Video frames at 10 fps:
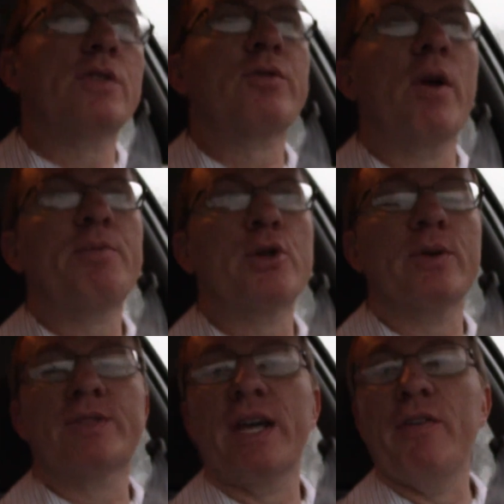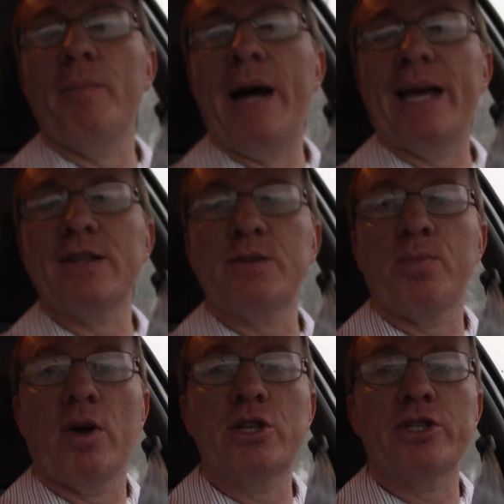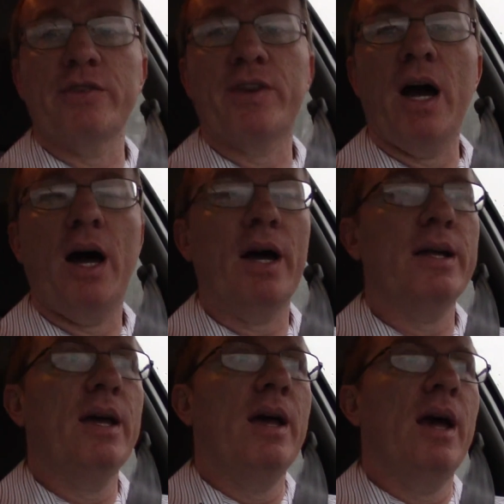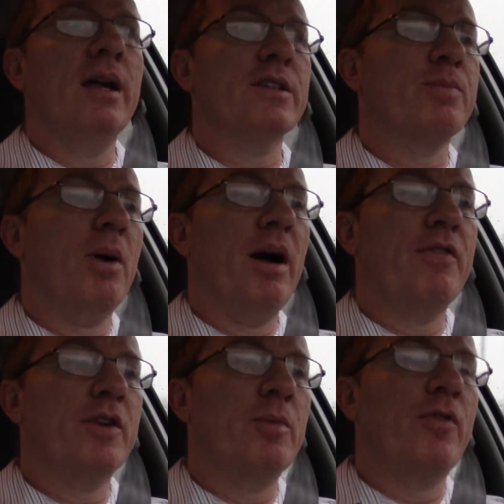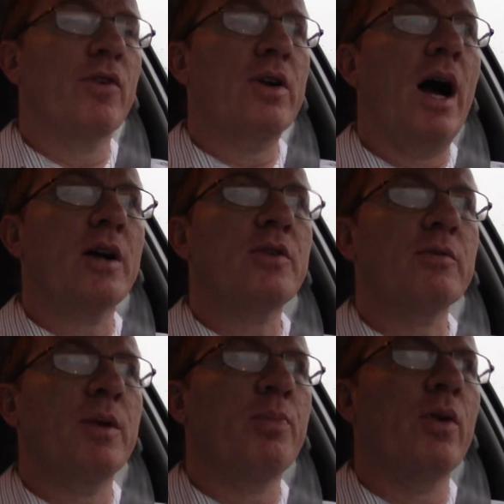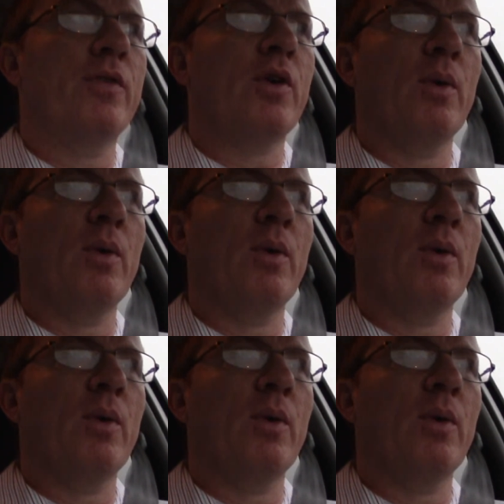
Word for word: scripture is given by inspiration of God and is profitable for doctrine, reproof,